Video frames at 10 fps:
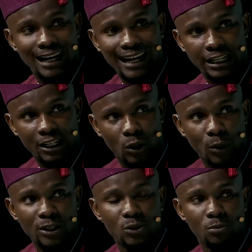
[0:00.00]
and then
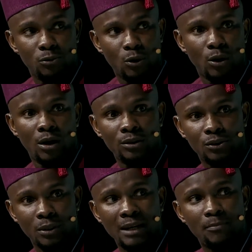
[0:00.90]
going to on
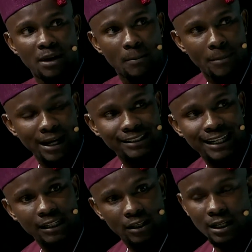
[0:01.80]
to implement
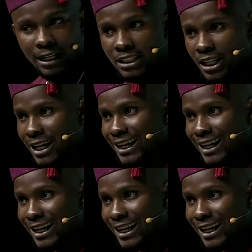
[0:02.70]
that knowledge